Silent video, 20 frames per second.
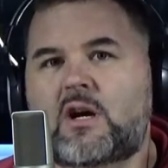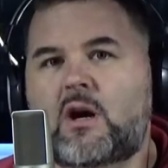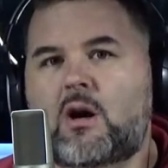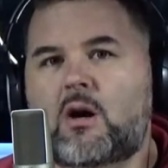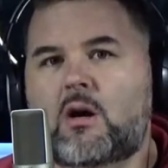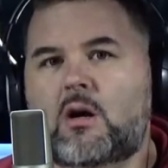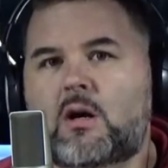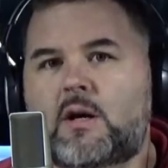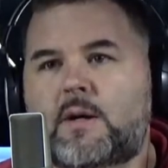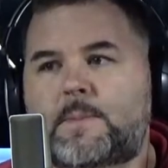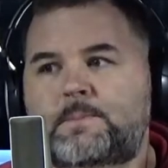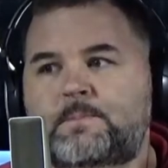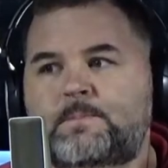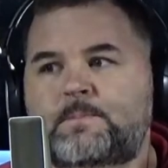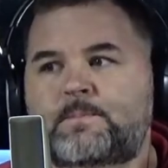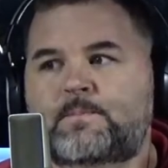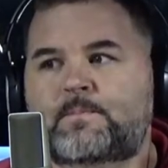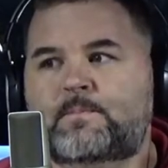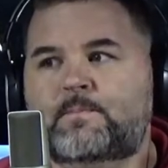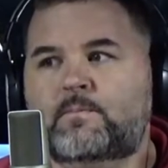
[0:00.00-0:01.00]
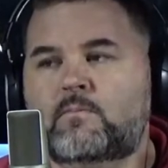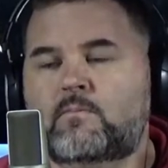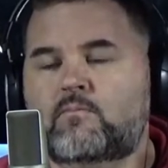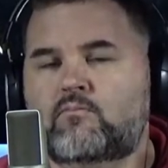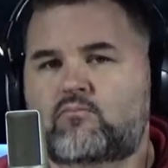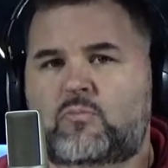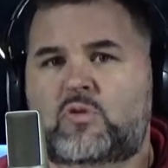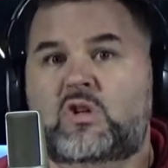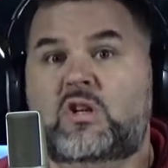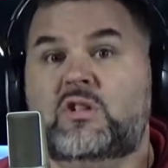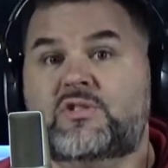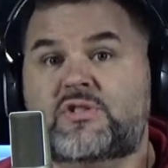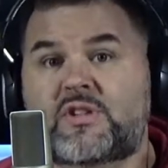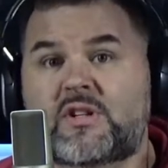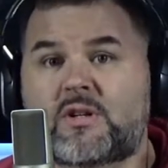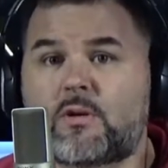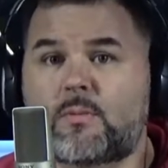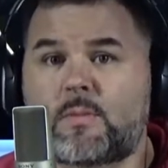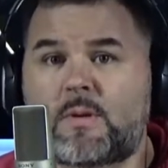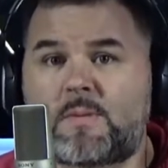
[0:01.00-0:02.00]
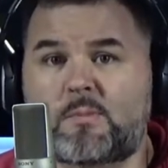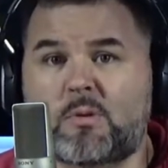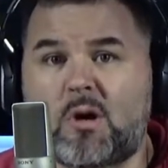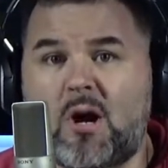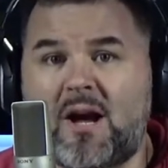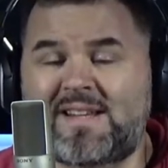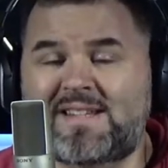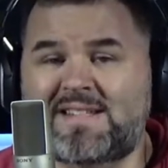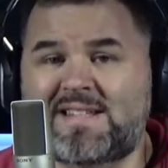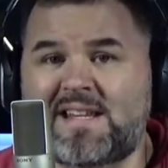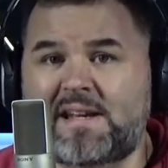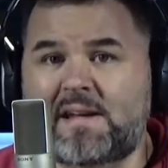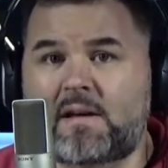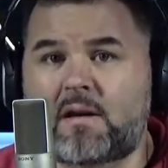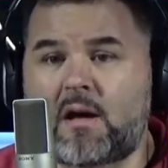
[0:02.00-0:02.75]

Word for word: are considerably pricey.